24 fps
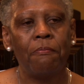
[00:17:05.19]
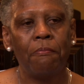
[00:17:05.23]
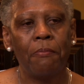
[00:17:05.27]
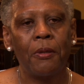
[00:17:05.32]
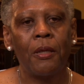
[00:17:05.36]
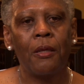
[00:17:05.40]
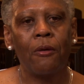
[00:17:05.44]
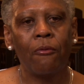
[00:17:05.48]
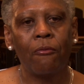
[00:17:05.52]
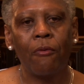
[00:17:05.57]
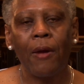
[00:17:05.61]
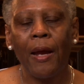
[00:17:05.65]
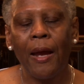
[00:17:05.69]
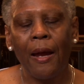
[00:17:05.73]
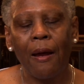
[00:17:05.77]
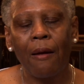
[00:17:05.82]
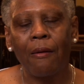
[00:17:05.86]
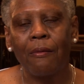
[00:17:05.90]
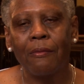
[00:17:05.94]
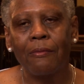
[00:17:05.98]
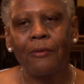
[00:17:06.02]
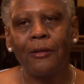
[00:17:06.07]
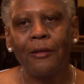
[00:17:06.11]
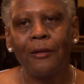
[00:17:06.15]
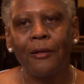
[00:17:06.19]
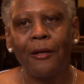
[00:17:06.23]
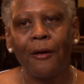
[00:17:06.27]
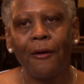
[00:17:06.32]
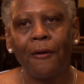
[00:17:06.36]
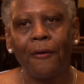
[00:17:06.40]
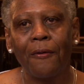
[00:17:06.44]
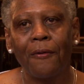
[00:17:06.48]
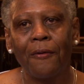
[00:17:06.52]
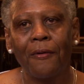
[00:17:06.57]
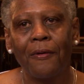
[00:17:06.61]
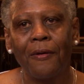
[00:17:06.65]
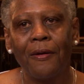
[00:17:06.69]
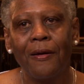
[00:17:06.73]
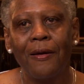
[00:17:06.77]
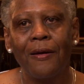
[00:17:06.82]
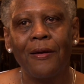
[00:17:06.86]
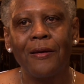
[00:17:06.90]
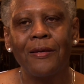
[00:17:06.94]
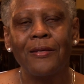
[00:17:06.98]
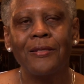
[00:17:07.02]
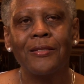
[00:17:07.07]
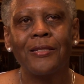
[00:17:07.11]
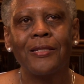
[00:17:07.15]
been around,
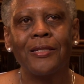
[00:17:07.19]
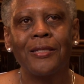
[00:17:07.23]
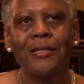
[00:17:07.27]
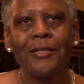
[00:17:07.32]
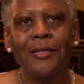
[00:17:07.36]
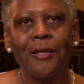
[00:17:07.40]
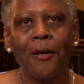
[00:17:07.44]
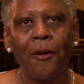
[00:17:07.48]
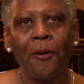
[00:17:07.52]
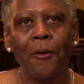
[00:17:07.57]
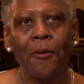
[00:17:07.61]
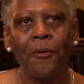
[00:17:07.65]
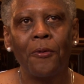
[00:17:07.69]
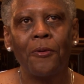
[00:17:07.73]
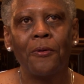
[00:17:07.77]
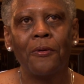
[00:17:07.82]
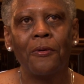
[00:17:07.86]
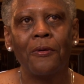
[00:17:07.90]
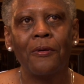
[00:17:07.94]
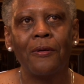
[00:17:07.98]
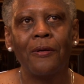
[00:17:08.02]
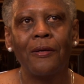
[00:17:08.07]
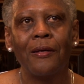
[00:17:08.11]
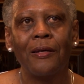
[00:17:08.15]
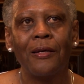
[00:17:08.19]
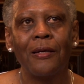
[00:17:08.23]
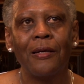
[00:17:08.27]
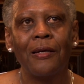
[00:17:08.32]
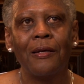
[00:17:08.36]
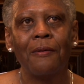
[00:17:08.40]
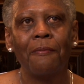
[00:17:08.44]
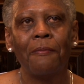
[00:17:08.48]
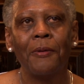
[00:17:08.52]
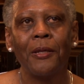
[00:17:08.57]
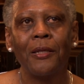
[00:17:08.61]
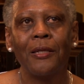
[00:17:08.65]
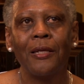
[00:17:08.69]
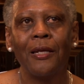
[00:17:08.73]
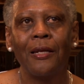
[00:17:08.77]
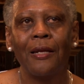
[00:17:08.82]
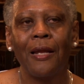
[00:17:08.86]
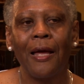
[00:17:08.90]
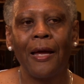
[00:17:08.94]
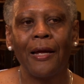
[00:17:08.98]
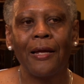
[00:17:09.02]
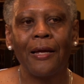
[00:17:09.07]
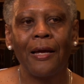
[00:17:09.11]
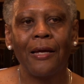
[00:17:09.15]
So, but then
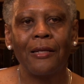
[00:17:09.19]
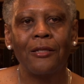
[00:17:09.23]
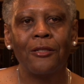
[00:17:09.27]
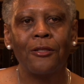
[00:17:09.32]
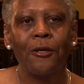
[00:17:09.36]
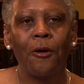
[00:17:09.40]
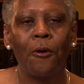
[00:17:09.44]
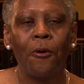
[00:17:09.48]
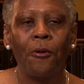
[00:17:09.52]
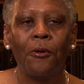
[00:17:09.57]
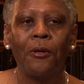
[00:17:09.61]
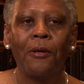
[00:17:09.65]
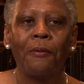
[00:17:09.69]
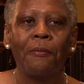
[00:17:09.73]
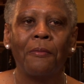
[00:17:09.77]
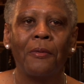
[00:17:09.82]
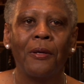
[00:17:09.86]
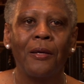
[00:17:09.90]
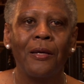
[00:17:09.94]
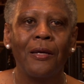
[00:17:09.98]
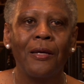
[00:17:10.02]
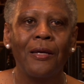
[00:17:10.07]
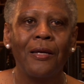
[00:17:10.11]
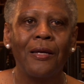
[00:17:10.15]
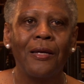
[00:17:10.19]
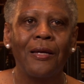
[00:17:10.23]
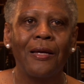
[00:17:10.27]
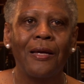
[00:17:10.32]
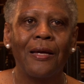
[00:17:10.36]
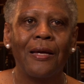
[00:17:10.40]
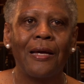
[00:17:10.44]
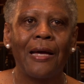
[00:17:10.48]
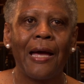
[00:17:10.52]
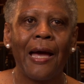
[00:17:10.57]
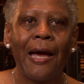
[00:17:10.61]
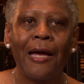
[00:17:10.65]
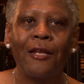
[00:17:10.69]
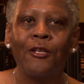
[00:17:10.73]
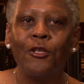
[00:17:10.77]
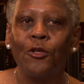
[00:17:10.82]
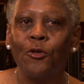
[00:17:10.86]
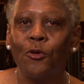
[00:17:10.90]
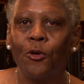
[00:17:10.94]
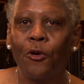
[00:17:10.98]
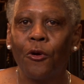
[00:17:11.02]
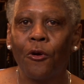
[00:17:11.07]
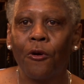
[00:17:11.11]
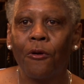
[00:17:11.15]
like I told them, I
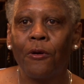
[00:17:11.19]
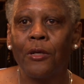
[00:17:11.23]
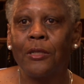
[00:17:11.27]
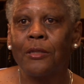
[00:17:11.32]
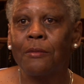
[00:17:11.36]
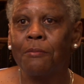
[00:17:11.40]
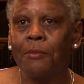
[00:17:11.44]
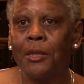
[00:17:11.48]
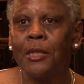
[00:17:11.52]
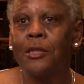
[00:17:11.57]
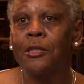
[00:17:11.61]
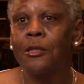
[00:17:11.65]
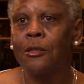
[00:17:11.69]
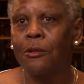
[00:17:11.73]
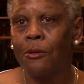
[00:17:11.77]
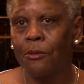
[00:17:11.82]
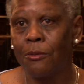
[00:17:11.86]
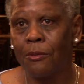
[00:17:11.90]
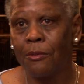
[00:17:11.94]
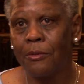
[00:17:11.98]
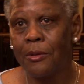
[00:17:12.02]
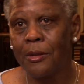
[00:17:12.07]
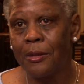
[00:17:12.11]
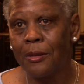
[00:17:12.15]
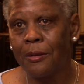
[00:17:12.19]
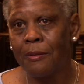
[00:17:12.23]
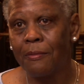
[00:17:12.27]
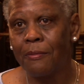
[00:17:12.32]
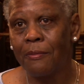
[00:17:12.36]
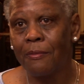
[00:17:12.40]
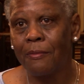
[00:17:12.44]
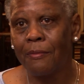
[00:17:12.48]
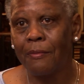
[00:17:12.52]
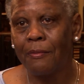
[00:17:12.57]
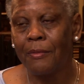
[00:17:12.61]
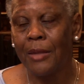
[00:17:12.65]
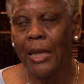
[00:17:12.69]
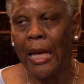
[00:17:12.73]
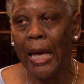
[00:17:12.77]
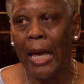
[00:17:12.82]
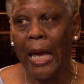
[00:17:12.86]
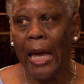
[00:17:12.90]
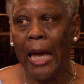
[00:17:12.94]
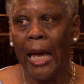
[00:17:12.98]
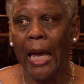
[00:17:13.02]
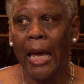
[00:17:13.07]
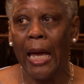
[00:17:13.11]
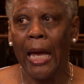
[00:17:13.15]
knew her as Miss Kuntz.
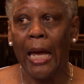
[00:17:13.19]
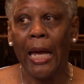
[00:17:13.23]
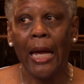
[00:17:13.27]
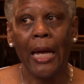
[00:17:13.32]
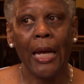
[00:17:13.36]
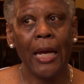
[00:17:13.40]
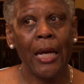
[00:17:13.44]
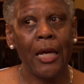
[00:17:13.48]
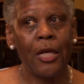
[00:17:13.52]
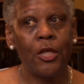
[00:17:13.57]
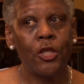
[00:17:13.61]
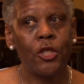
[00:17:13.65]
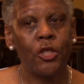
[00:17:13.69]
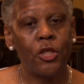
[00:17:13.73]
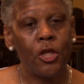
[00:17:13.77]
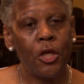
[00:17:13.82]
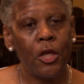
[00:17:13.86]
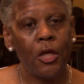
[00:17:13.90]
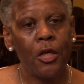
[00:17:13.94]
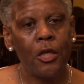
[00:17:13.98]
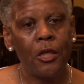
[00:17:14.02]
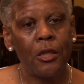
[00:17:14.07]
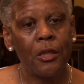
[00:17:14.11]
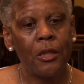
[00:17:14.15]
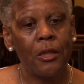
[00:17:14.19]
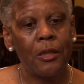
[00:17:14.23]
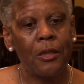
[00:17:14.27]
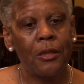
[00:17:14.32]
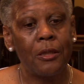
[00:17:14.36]
And she,